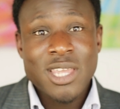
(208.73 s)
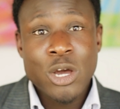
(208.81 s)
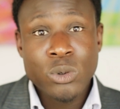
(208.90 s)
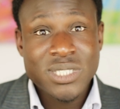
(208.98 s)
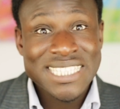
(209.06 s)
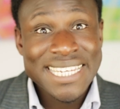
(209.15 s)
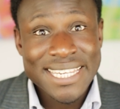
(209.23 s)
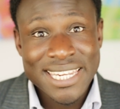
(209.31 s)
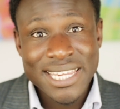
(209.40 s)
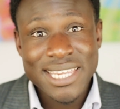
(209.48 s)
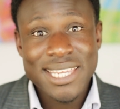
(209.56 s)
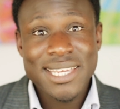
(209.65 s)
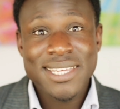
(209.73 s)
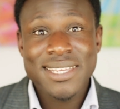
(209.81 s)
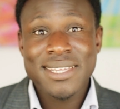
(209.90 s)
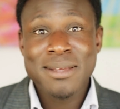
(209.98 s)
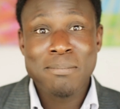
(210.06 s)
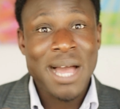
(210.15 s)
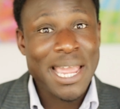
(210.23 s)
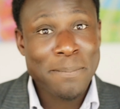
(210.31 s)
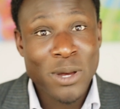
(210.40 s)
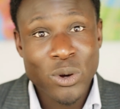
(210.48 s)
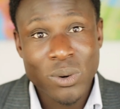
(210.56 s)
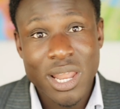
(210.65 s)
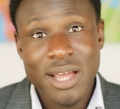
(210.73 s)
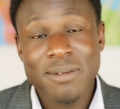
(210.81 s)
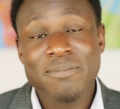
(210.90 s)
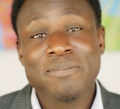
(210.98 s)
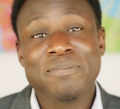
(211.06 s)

OCD, bipolar,